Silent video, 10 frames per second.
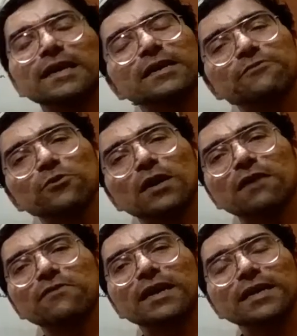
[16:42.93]
And if you
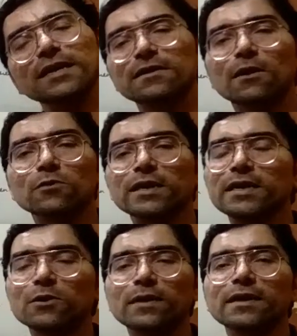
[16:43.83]
have any doubt,
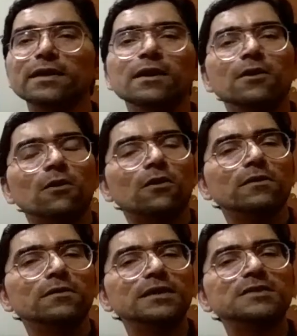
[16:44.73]
any query
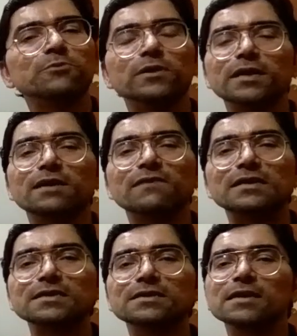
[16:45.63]
on these poetic
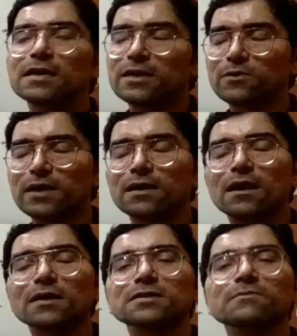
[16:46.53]
devices, you can
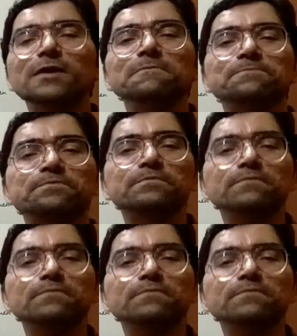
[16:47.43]
ask me